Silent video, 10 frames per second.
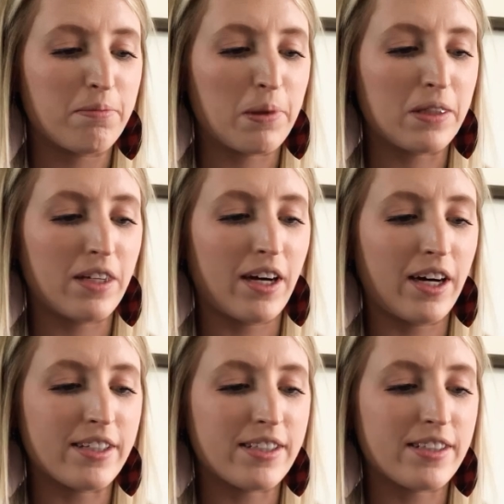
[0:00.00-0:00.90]

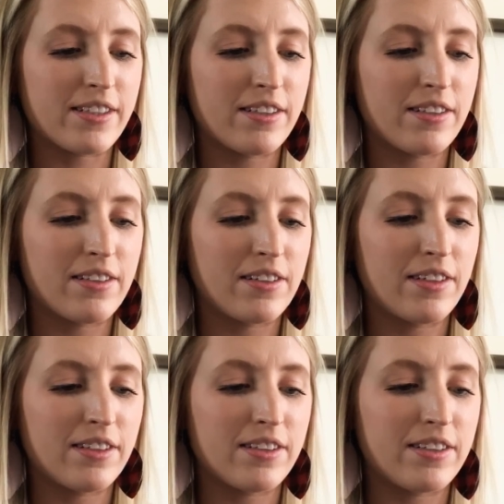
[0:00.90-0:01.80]
plus
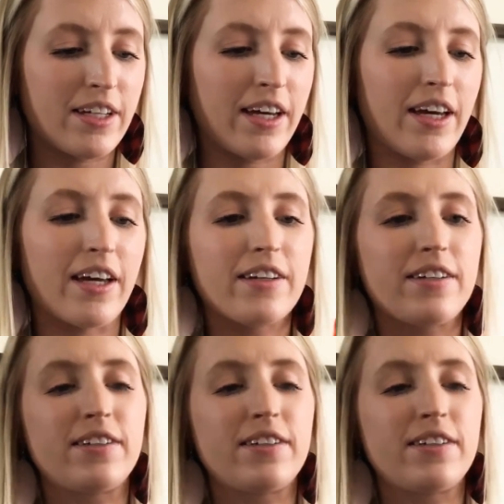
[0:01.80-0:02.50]
10.